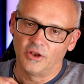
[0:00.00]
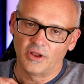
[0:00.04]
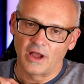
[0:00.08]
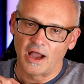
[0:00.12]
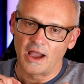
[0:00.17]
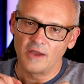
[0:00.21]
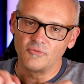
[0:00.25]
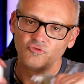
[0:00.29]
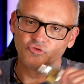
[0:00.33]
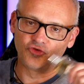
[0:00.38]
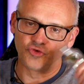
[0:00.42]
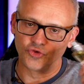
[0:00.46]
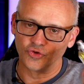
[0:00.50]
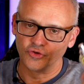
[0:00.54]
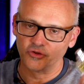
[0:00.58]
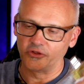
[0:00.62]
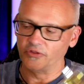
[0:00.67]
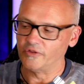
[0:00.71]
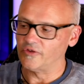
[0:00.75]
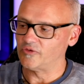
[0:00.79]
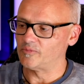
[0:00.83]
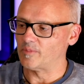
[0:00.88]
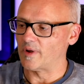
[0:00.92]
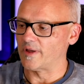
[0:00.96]
I was drawn
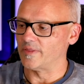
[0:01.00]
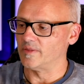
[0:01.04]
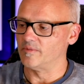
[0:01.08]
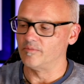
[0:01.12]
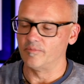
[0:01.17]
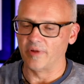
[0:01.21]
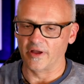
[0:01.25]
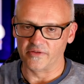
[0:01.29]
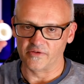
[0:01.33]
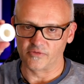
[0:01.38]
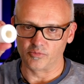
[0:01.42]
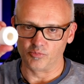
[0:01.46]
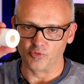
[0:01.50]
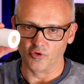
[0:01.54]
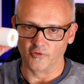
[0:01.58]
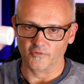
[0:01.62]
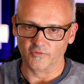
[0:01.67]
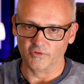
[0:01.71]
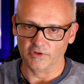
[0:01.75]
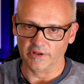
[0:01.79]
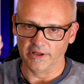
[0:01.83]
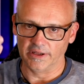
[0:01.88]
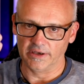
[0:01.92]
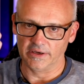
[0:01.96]
to this by this
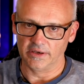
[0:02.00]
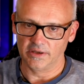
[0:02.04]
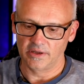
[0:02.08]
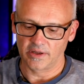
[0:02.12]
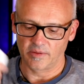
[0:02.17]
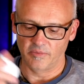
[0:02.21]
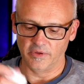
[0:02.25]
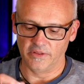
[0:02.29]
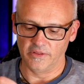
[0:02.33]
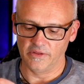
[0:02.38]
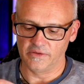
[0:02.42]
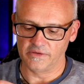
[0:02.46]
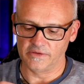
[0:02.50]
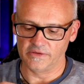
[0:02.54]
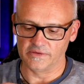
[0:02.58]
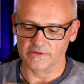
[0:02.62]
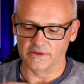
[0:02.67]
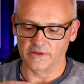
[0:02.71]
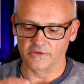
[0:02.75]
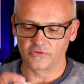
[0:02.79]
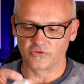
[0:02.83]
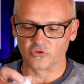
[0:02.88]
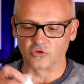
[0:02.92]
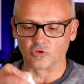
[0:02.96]
beautiful lid. I mean, this is
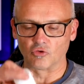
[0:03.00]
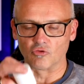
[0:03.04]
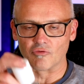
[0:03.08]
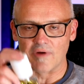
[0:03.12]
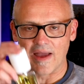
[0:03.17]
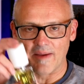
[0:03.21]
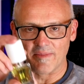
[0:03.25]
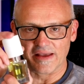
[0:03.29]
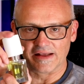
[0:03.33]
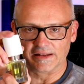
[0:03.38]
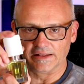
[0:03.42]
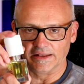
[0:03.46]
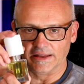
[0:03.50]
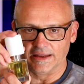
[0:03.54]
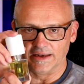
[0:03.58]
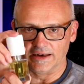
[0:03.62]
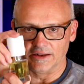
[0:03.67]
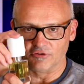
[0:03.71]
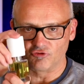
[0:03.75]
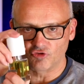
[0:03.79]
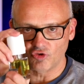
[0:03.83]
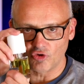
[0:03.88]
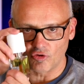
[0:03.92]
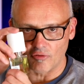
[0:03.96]
a ceramic
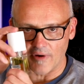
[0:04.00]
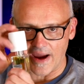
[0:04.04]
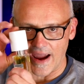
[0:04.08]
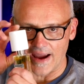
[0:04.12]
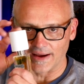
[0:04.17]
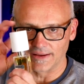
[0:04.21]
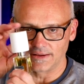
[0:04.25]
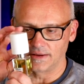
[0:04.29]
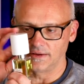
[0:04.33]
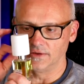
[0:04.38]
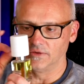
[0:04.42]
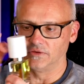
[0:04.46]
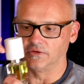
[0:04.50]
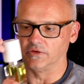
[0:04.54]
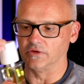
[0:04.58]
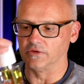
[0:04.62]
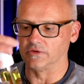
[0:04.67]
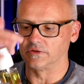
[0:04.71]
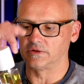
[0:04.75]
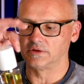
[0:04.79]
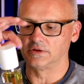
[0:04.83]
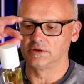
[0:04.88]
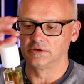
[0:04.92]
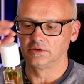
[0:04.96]
lid, it's cracked. It's
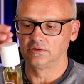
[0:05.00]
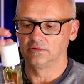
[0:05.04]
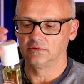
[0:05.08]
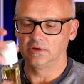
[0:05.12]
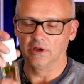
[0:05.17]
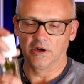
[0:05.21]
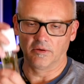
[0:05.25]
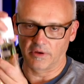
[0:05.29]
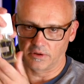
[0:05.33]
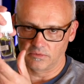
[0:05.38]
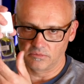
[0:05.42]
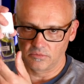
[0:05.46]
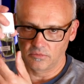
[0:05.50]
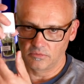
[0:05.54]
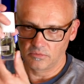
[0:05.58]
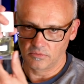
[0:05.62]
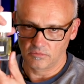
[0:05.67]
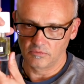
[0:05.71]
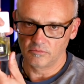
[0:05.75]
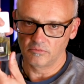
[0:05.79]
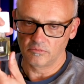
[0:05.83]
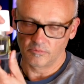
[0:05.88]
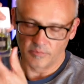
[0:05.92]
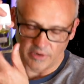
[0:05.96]
just, anyway.
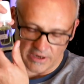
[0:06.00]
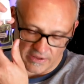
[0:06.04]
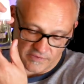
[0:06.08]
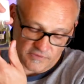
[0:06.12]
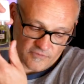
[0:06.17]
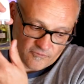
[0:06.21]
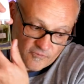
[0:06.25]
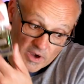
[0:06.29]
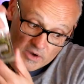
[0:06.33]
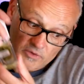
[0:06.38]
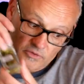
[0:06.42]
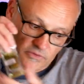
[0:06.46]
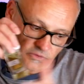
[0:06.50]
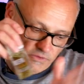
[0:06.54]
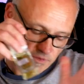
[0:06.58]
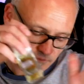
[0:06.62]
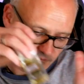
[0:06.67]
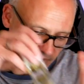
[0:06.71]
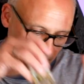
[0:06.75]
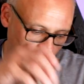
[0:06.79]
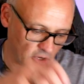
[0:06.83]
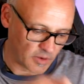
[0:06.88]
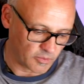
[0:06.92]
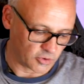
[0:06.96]
But as a fragrance,
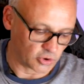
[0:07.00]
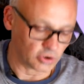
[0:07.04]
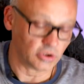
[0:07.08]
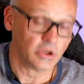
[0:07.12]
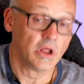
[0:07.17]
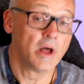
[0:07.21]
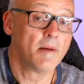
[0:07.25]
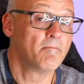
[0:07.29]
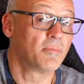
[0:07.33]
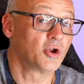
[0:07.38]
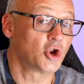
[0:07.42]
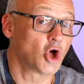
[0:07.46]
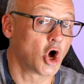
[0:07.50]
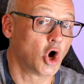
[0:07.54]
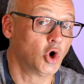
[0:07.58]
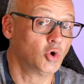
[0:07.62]
phenomenal, but